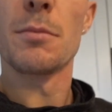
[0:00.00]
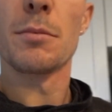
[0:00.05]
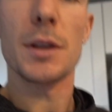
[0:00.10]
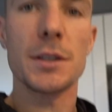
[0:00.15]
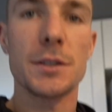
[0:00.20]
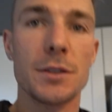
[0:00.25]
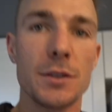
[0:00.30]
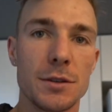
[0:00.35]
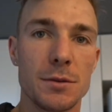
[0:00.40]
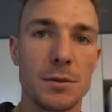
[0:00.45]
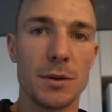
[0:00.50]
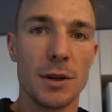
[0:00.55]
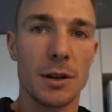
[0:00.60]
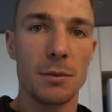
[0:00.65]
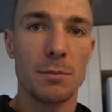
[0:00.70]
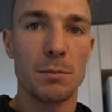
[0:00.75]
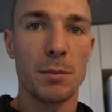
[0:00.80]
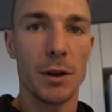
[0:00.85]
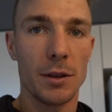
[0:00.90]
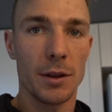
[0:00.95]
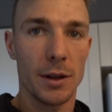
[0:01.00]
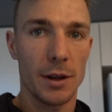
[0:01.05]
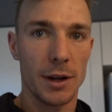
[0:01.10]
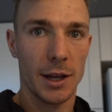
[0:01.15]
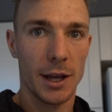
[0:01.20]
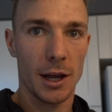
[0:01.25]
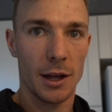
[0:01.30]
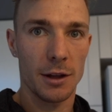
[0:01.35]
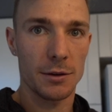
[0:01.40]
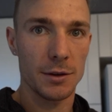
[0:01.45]
Plus there's barely any
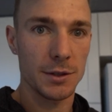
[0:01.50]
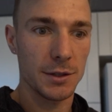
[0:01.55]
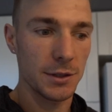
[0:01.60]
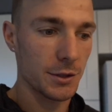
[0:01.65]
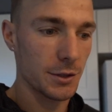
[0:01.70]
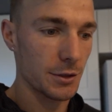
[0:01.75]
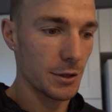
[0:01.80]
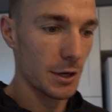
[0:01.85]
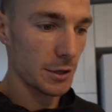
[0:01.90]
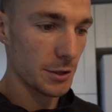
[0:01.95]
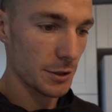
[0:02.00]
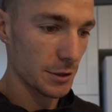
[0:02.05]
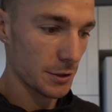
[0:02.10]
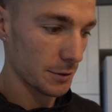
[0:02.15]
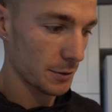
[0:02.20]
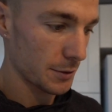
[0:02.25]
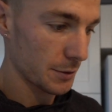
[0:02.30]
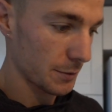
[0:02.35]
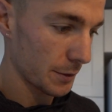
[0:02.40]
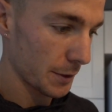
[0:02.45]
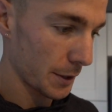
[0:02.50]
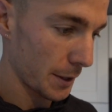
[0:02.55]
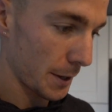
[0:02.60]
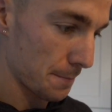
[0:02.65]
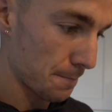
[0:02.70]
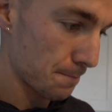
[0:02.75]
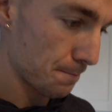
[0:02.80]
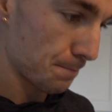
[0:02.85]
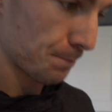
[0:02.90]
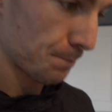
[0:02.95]
calories in sriracha, so it's really good.